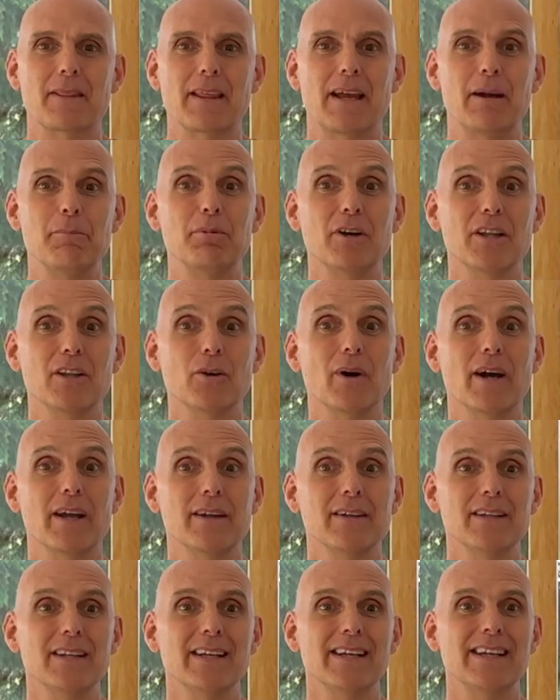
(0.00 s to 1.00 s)
And by the way,
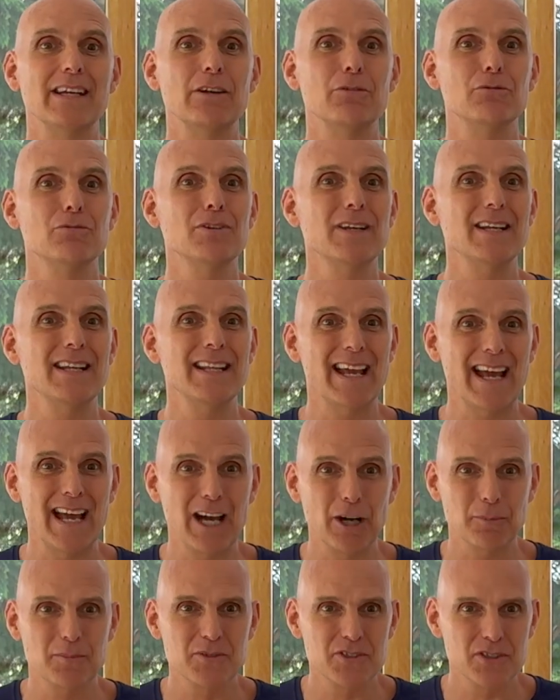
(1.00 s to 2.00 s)
it really
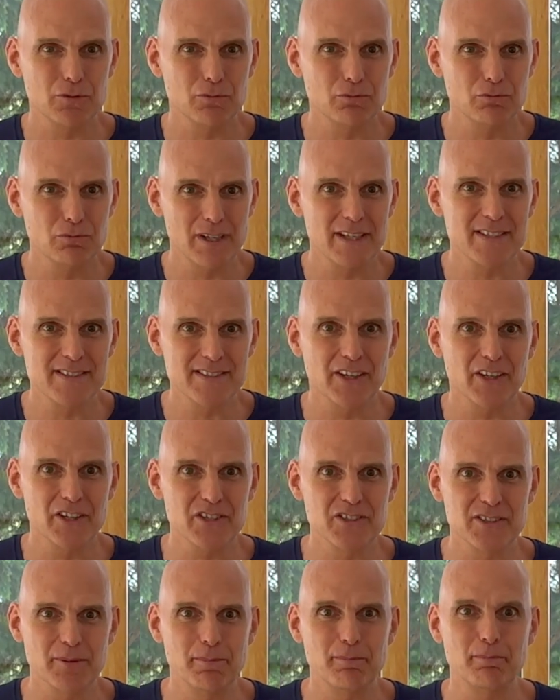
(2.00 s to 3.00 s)
helps to
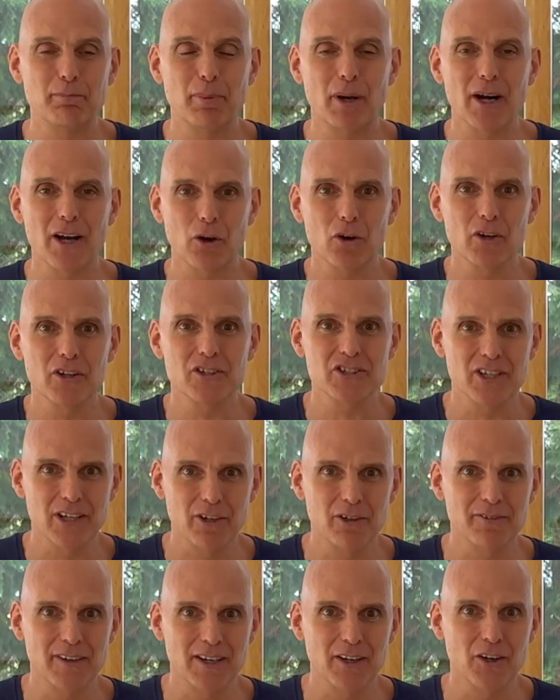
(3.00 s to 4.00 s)
research the biology
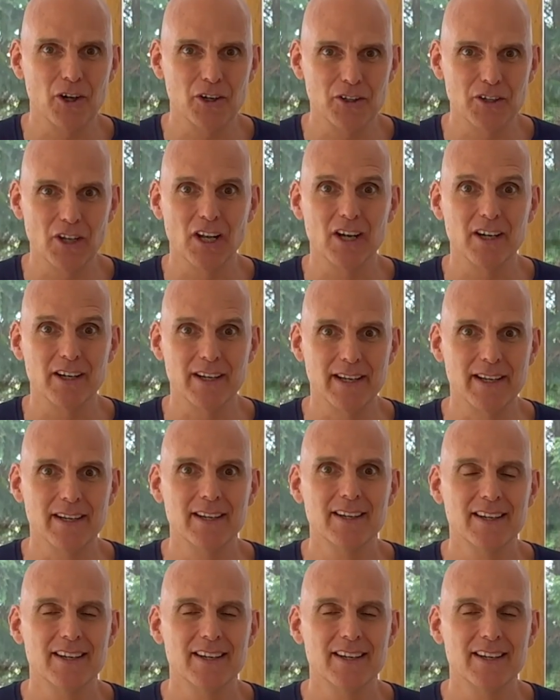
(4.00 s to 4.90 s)
of it online